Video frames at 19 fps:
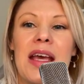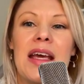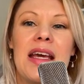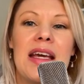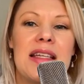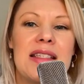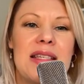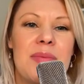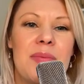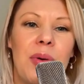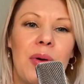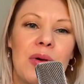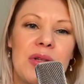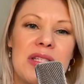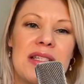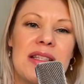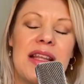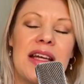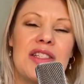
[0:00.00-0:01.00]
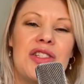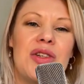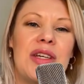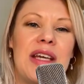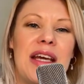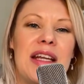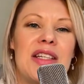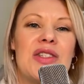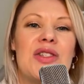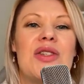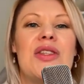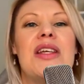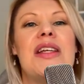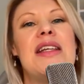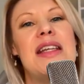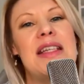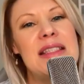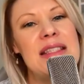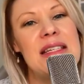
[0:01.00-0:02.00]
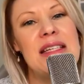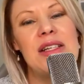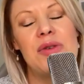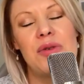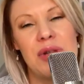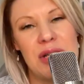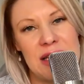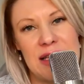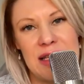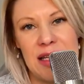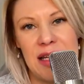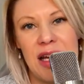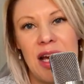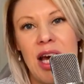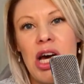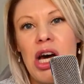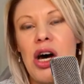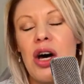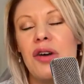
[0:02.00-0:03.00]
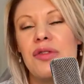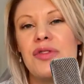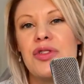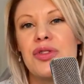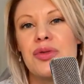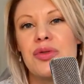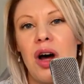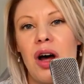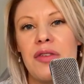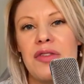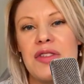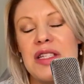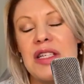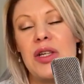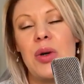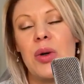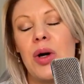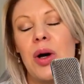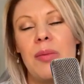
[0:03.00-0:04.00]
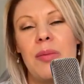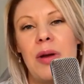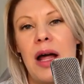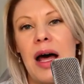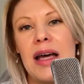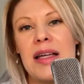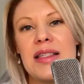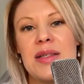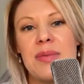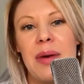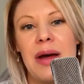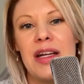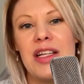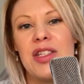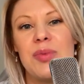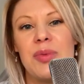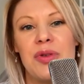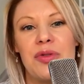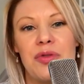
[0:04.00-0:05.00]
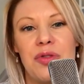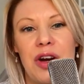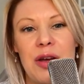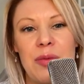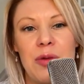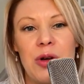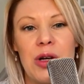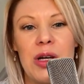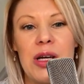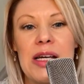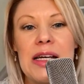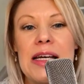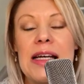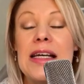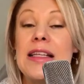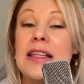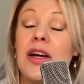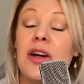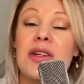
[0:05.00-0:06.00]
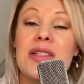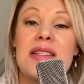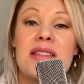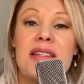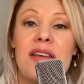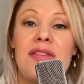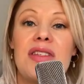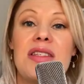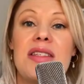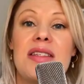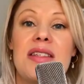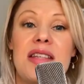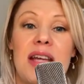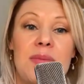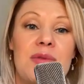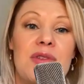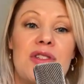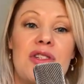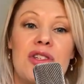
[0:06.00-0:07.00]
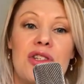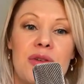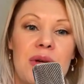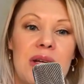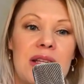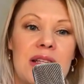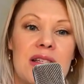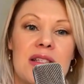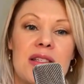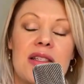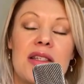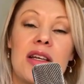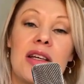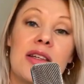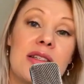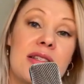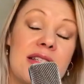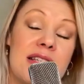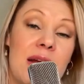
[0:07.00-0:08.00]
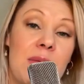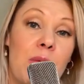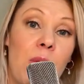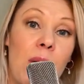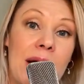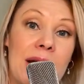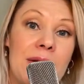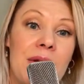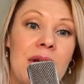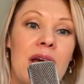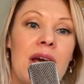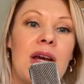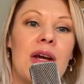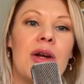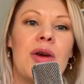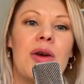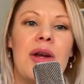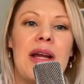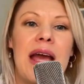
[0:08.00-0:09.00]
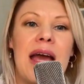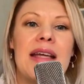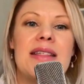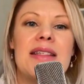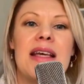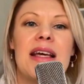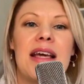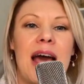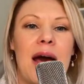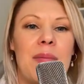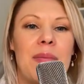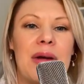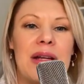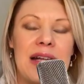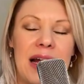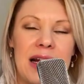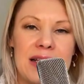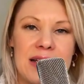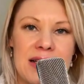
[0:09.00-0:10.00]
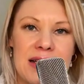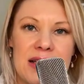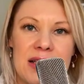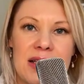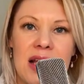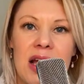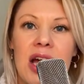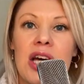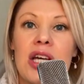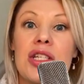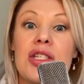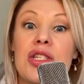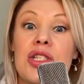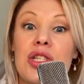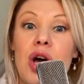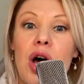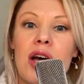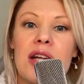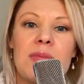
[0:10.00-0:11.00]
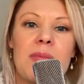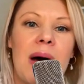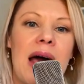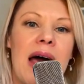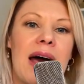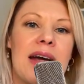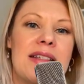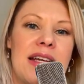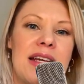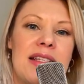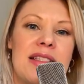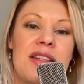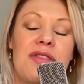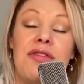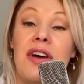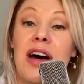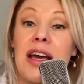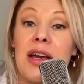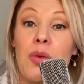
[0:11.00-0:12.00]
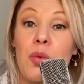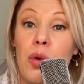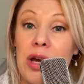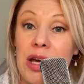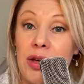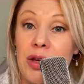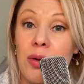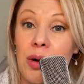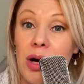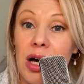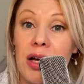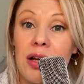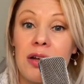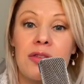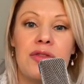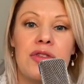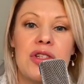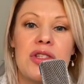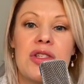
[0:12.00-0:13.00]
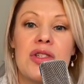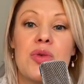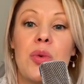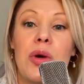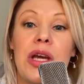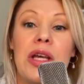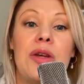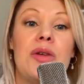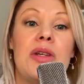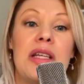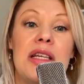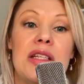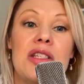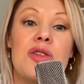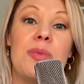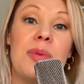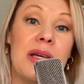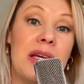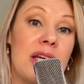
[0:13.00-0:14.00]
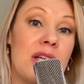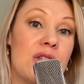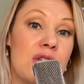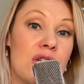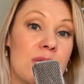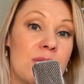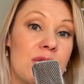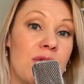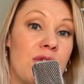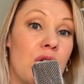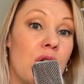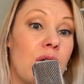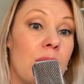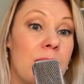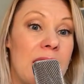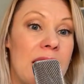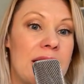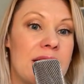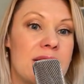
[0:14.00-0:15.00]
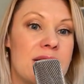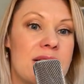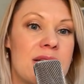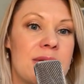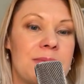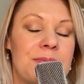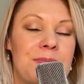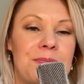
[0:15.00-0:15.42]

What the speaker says: It's important that you get into the nitty-gritty of drafting your compliance management framework. There are 7 steps to doing this. Step 1, create a gap analysis. Start by identifying where you are versus where you need to be in terms of your compliance.